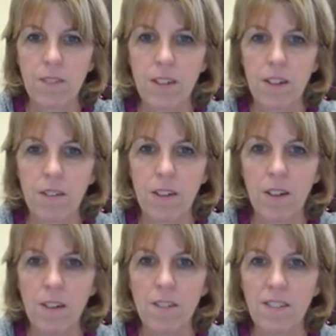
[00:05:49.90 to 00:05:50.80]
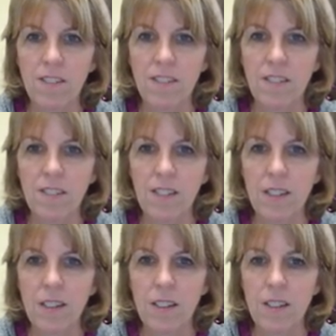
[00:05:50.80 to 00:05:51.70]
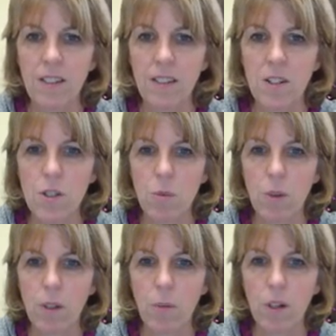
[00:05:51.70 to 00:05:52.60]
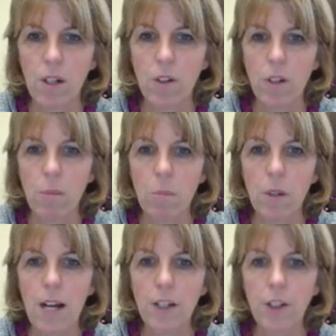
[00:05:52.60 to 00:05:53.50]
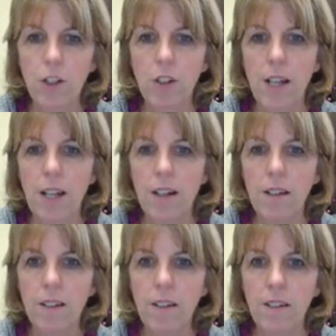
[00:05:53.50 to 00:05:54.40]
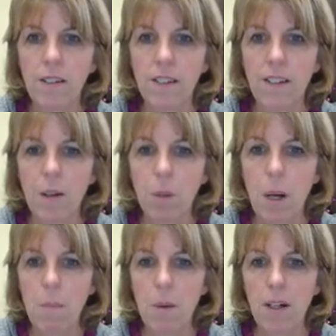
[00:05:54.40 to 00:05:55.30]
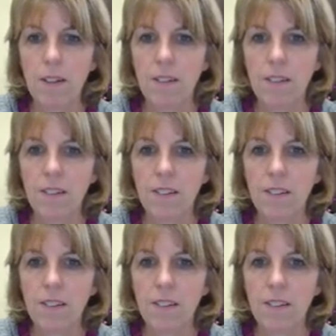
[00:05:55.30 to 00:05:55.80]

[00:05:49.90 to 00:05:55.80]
There we go. 21. Go ahead and plot your data, and I'll plot mine.